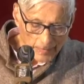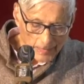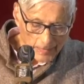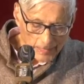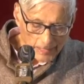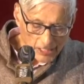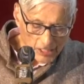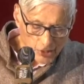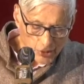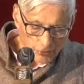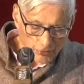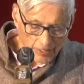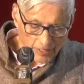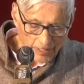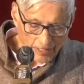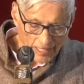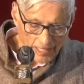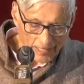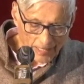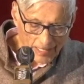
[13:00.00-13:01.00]

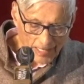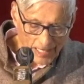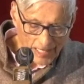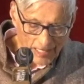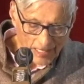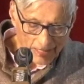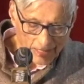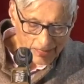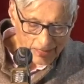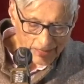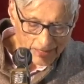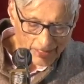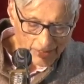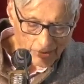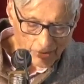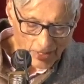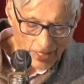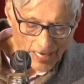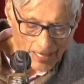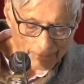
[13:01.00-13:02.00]
Ishwar Allah
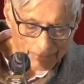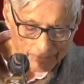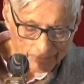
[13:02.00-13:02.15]
Tero Naam.